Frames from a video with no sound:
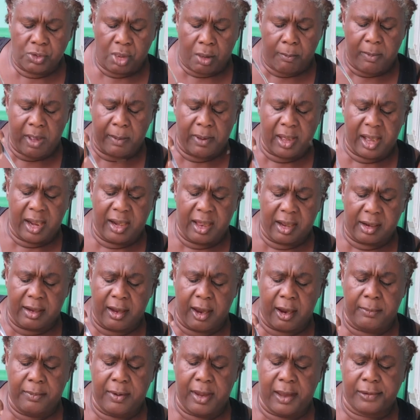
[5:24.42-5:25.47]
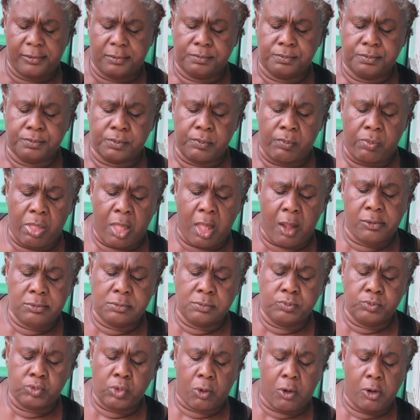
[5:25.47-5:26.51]
Maybe other Caribbean
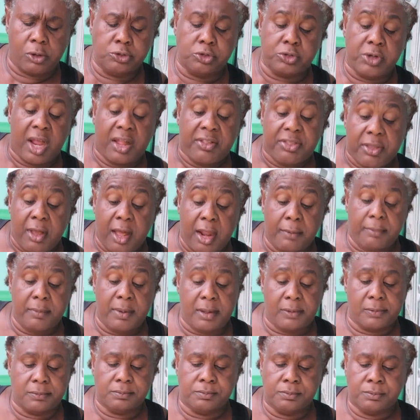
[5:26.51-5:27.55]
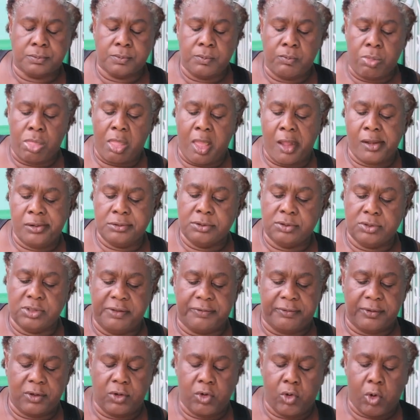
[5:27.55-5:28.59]
country tell me
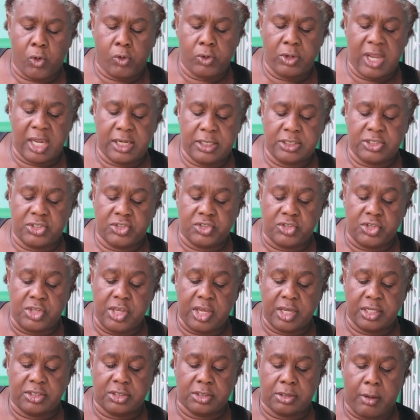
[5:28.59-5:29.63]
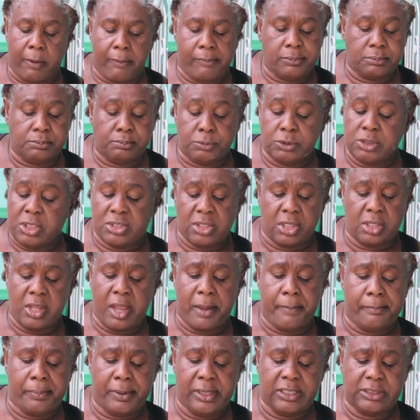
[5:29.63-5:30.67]
if in one of the states, I think
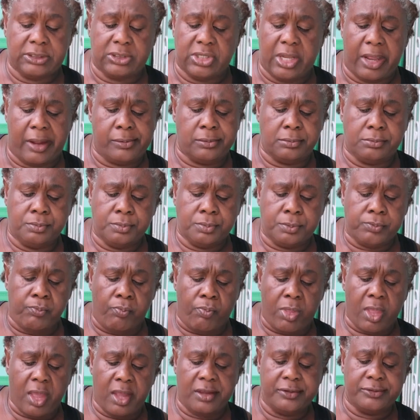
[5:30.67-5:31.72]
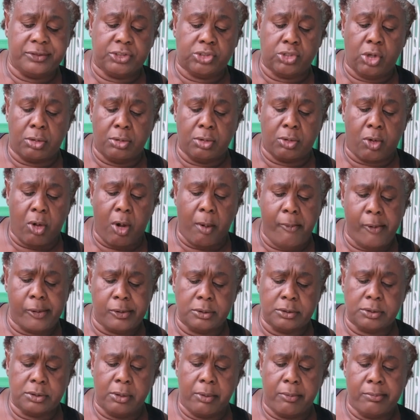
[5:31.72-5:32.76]
in place there, if sun come
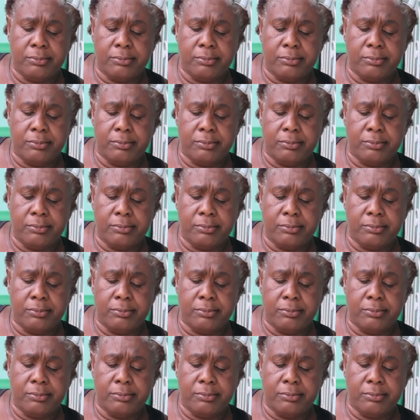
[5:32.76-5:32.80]
out,